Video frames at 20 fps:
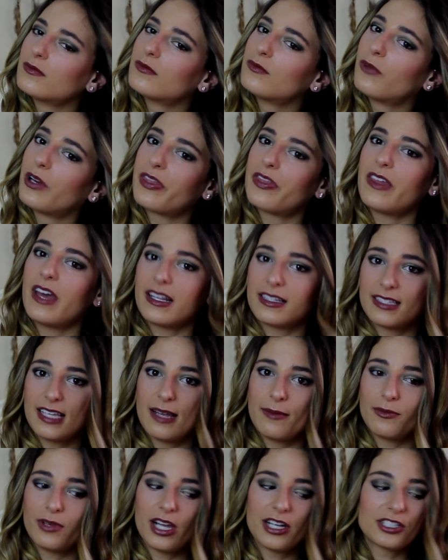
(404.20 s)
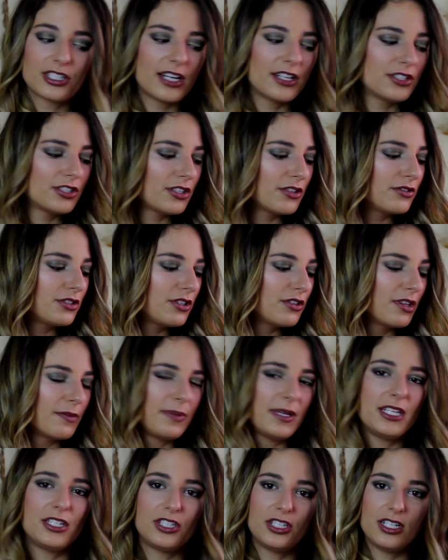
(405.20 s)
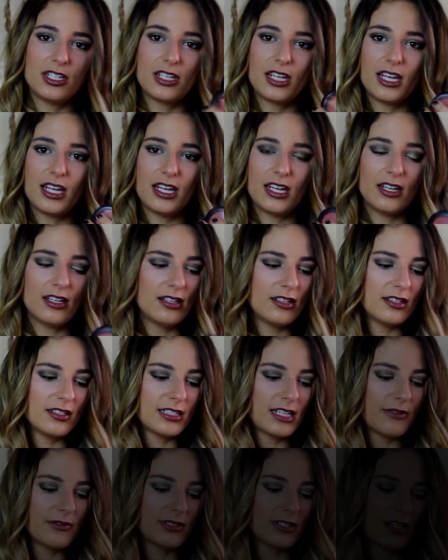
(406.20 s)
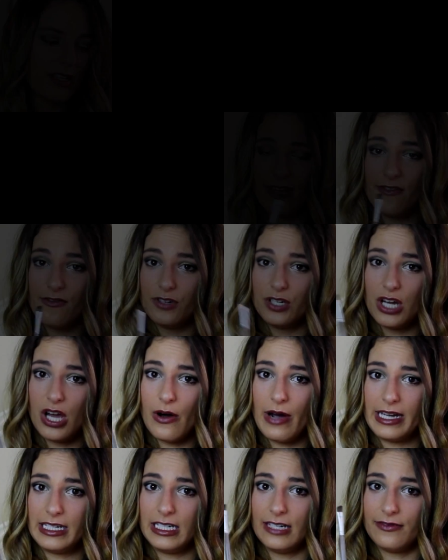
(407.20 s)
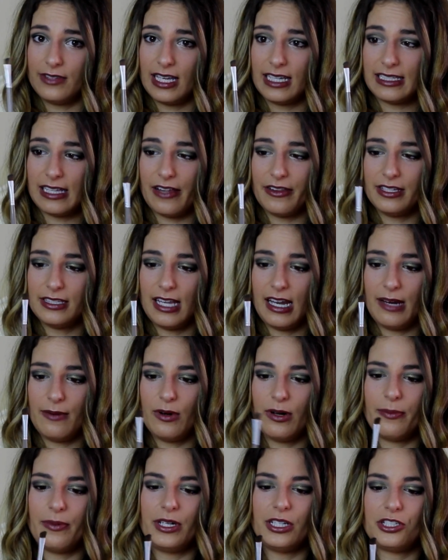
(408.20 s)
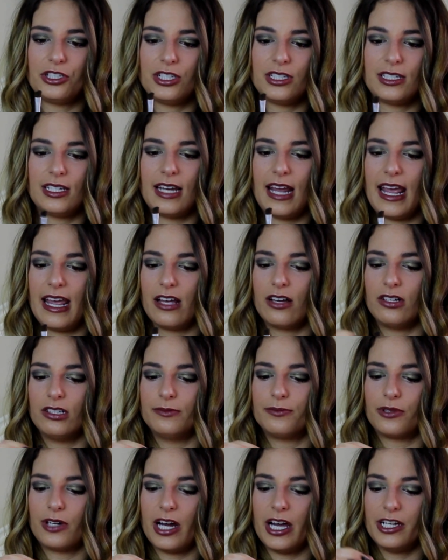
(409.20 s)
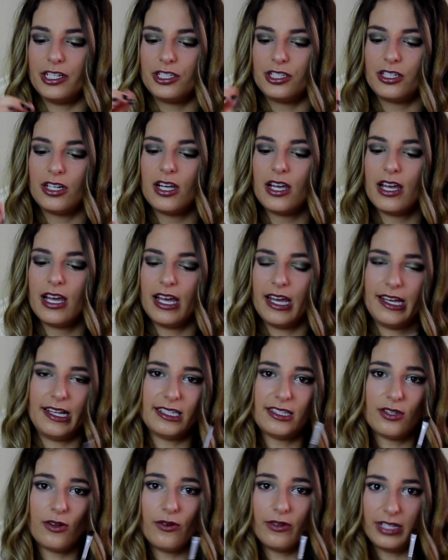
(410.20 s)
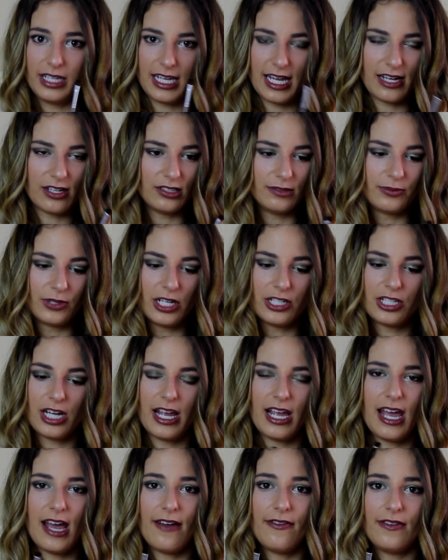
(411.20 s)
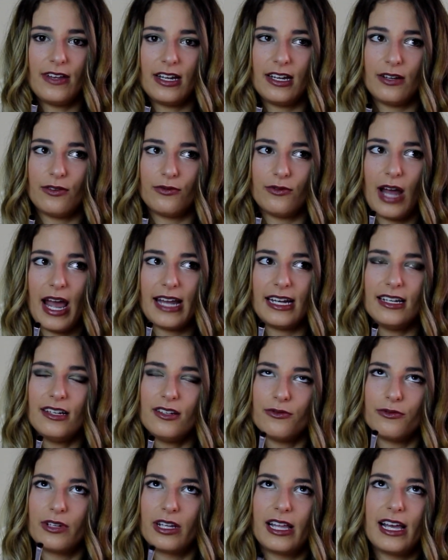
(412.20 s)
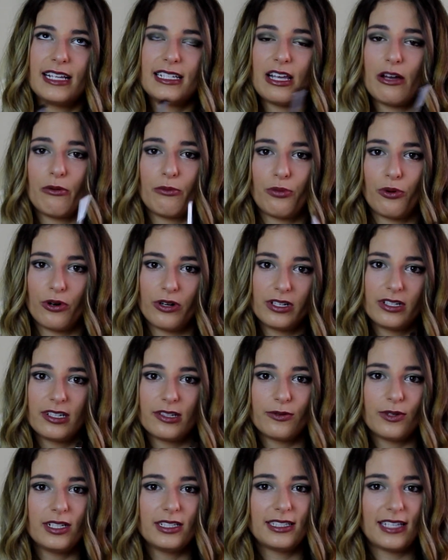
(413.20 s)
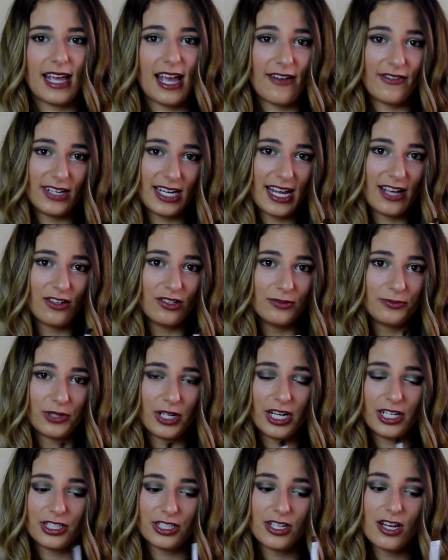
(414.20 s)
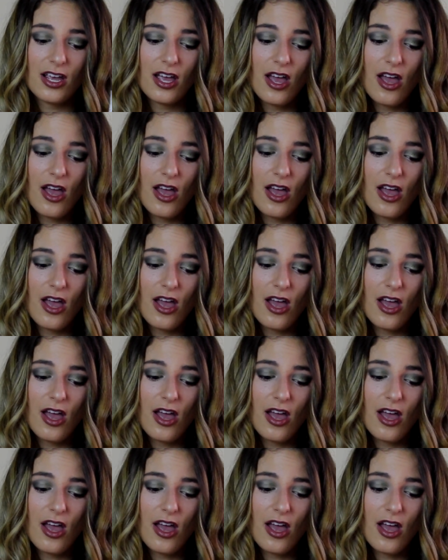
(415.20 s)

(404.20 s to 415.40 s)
with that same blush I showed you, the Peachy Keen. Is that what it's called? I have no idea if they sell this anymore, but it's just an angled brush, and it's the only angled brush I have. And I didn't realize how important it was to have an angled brush